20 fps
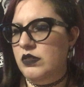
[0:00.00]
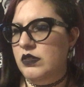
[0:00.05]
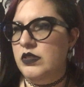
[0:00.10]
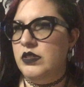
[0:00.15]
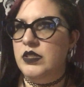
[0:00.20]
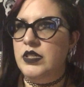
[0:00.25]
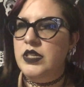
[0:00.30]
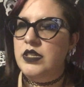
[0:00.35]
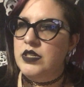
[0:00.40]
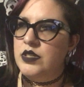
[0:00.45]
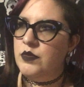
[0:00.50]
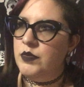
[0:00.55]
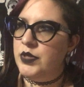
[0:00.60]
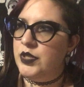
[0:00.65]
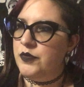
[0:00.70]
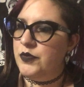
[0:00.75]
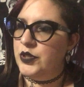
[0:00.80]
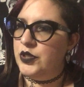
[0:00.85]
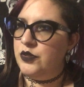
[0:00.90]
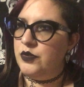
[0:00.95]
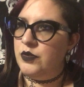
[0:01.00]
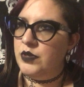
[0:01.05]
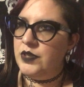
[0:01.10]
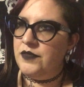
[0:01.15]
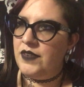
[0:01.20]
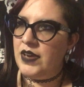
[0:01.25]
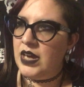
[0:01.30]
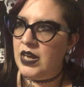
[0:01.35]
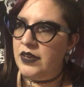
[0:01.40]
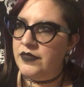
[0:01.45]
let's see,
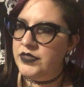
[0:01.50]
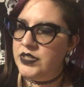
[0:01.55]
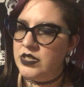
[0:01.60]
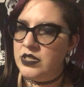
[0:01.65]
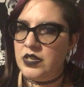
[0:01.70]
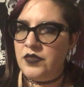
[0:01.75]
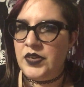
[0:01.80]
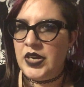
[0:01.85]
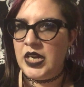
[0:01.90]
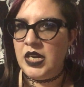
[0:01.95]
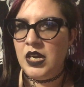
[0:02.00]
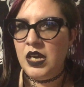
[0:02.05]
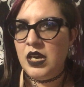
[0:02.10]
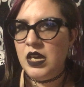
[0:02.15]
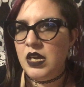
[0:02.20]
35, 6, 7, 8.